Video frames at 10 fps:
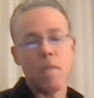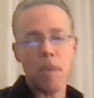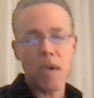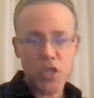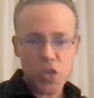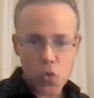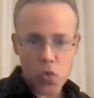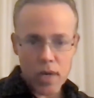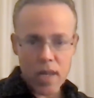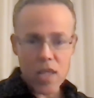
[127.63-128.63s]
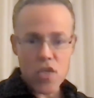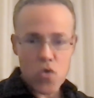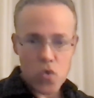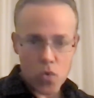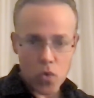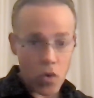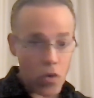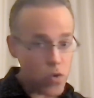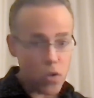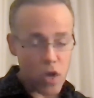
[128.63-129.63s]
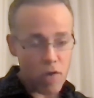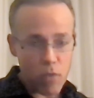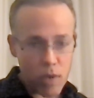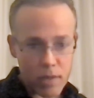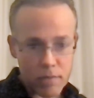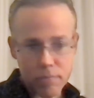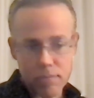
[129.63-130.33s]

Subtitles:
make sure that you or your loved one